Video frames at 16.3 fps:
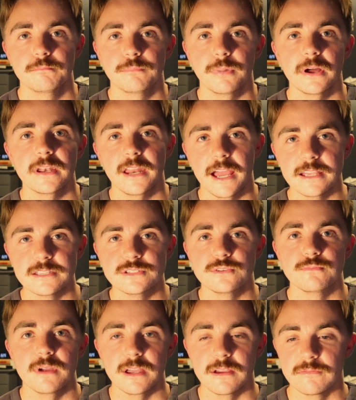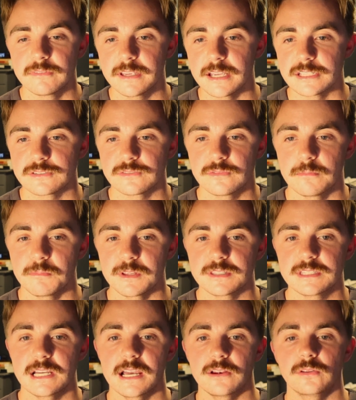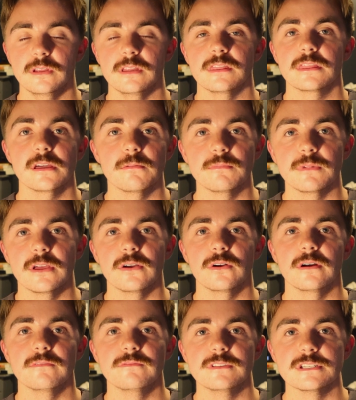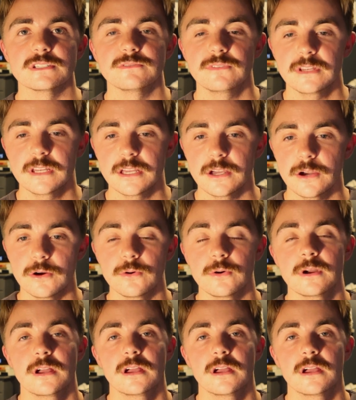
but as you may have guessed from the title and thumbnail of this video,